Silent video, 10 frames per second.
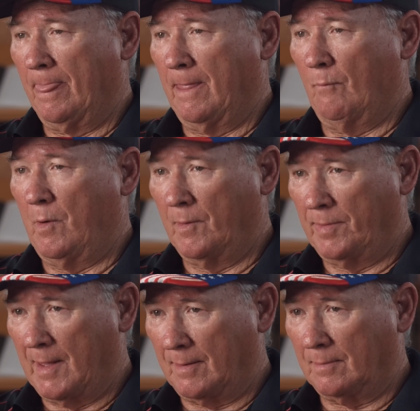and we were
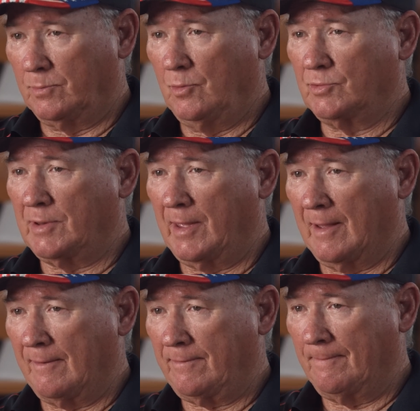in that deuce and a
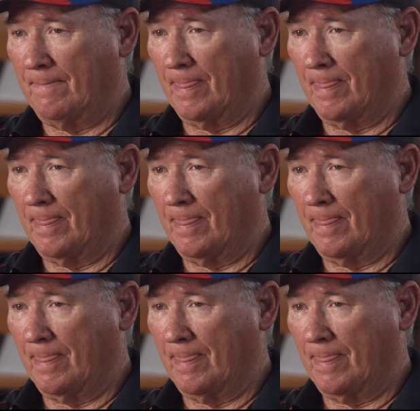half.